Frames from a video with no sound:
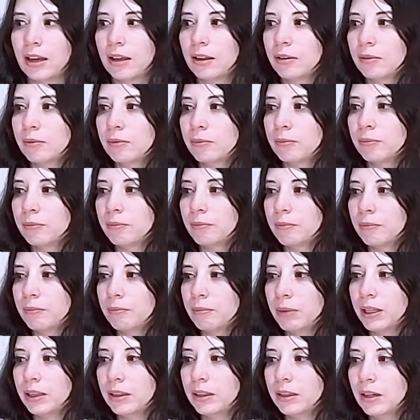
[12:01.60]
and
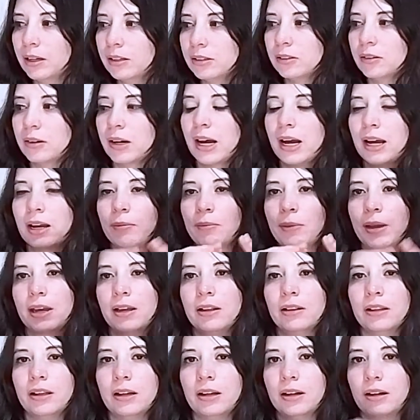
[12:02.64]
vintage, so I
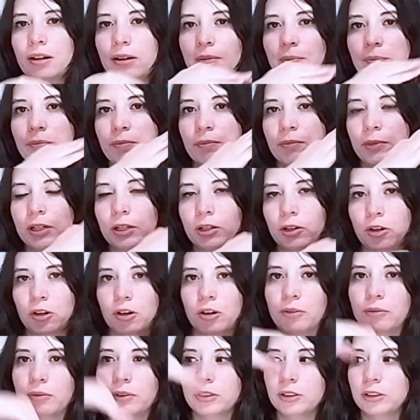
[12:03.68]
made the
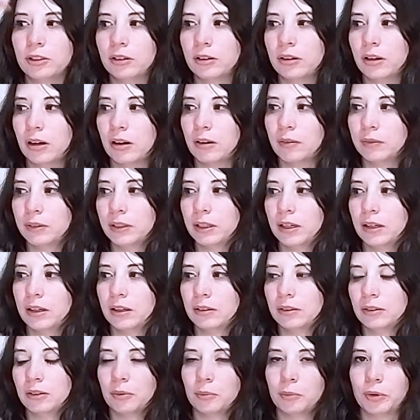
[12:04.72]
curvature of
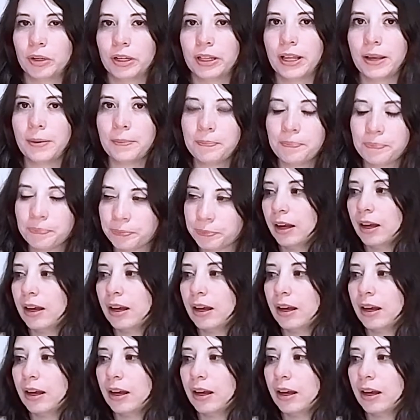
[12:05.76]
the tomoeda.